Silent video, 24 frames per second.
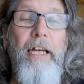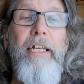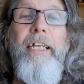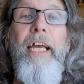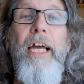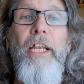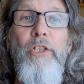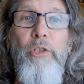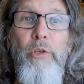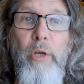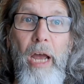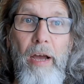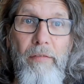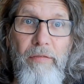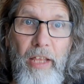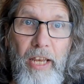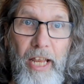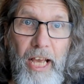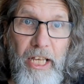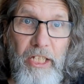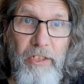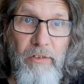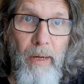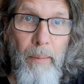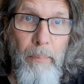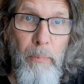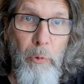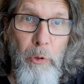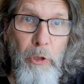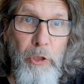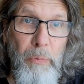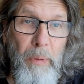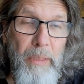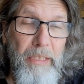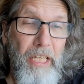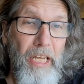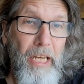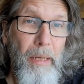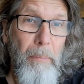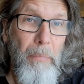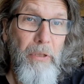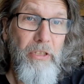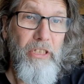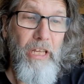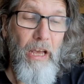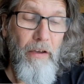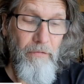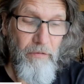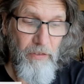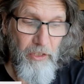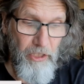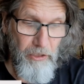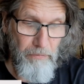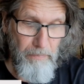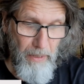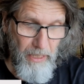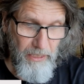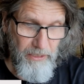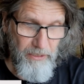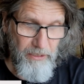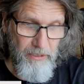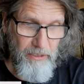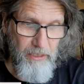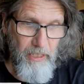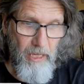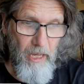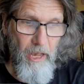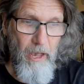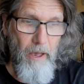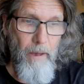again, you have that extra boost with the number seven this month